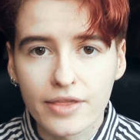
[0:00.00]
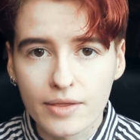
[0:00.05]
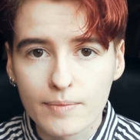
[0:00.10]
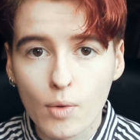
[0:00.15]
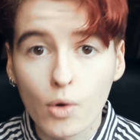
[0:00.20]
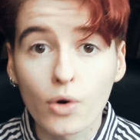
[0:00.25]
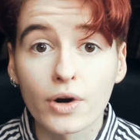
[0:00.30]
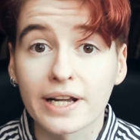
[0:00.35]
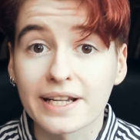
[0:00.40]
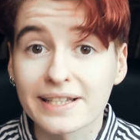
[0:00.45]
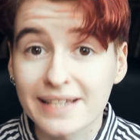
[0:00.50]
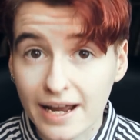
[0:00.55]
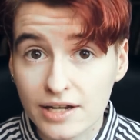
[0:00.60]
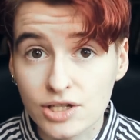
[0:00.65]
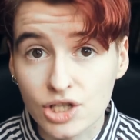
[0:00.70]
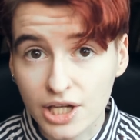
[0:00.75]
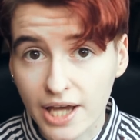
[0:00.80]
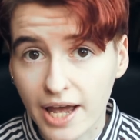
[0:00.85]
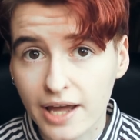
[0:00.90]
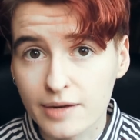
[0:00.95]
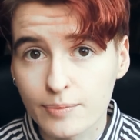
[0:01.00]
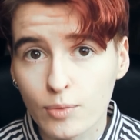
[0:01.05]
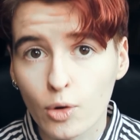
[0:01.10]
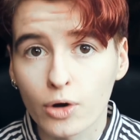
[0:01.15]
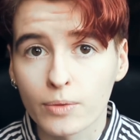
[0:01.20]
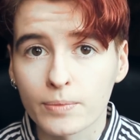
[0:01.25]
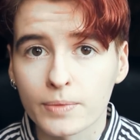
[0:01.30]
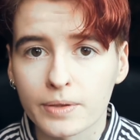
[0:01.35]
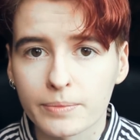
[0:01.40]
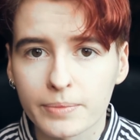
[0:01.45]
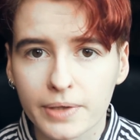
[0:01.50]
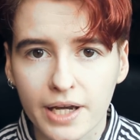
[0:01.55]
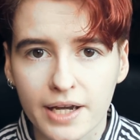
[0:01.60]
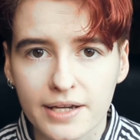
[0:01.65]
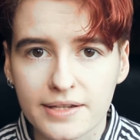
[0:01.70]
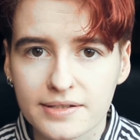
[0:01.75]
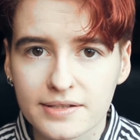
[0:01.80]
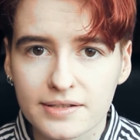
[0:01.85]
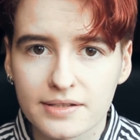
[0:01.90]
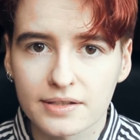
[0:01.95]
in the morning to actually get an appointment
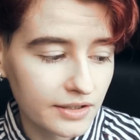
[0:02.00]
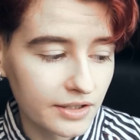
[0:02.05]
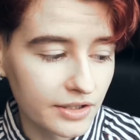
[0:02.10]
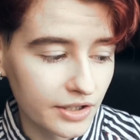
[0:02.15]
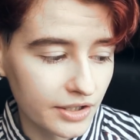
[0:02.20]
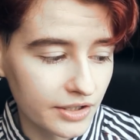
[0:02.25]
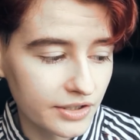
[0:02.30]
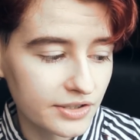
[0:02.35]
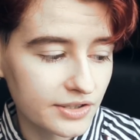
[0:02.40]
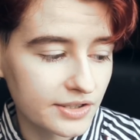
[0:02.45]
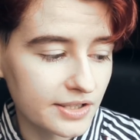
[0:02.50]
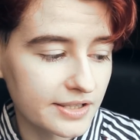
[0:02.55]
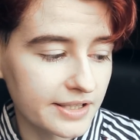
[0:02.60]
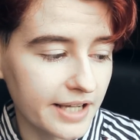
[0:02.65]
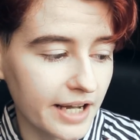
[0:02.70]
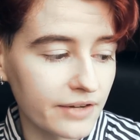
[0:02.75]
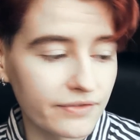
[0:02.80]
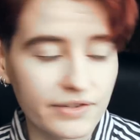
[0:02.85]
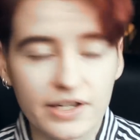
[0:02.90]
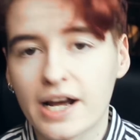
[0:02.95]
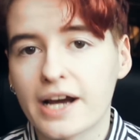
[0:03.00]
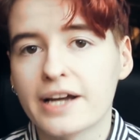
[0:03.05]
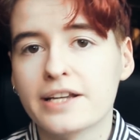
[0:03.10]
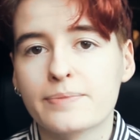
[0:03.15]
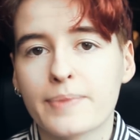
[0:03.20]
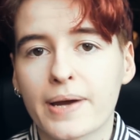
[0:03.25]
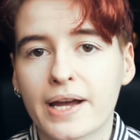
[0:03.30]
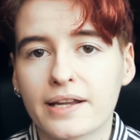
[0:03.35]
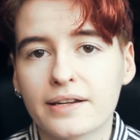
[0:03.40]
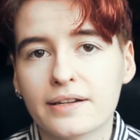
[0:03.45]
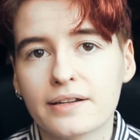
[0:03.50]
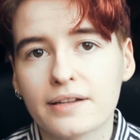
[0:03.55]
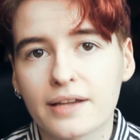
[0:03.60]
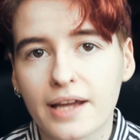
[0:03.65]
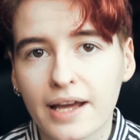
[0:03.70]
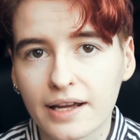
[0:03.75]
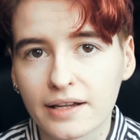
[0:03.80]
because the nurse is kind of in high demand